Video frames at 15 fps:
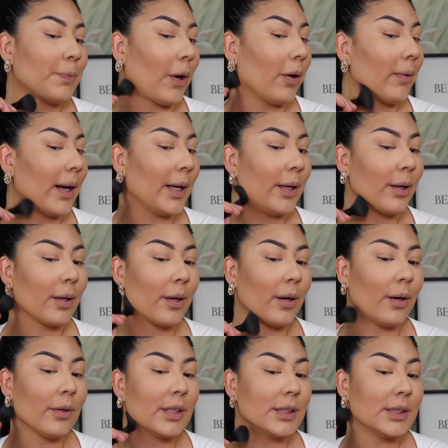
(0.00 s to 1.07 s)
part right here,
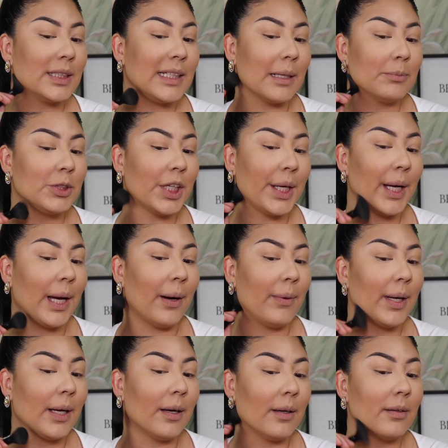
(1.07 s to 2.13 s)
girl, the TMJ
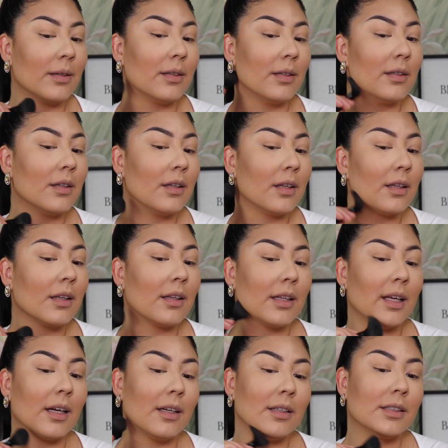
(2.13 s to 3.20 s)
area,
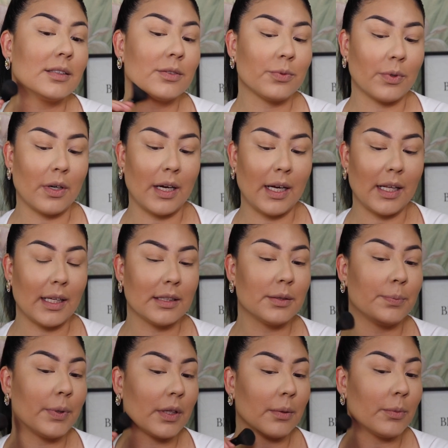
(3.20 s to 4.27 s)
that is where I like
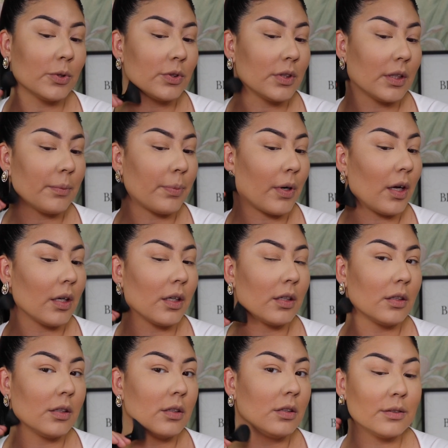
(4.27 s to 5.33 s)
to put the most of the
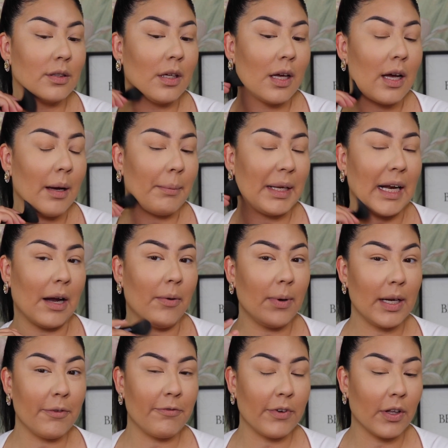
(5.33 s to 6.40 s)
product. I mean, I
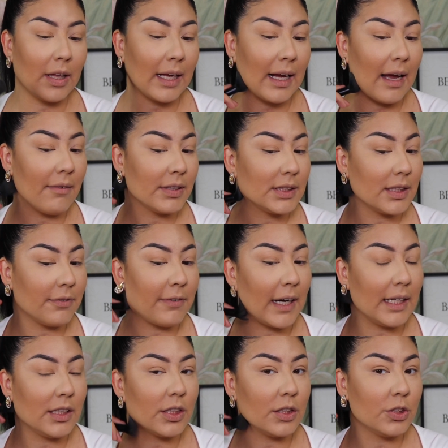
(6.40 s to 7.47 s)
already feel like I have a
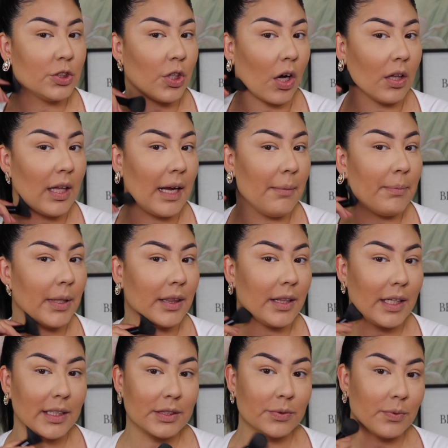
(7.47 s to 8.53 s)
defined jawline, but
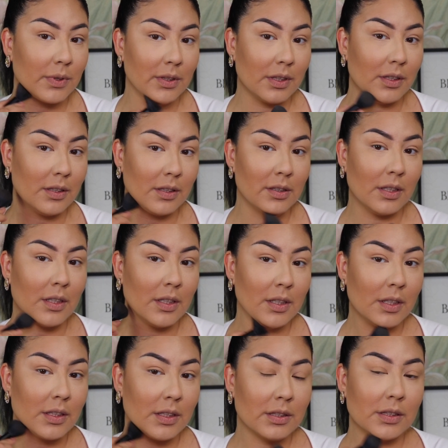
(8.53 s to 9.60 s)
this one,
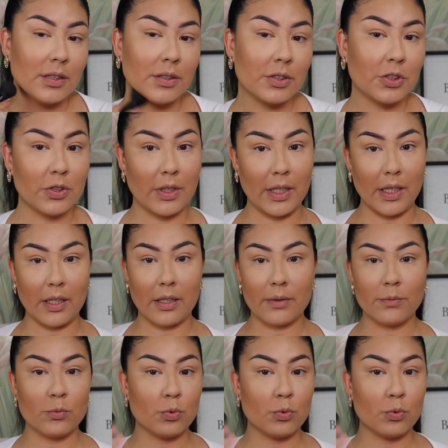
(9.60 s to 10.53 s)
this little trick,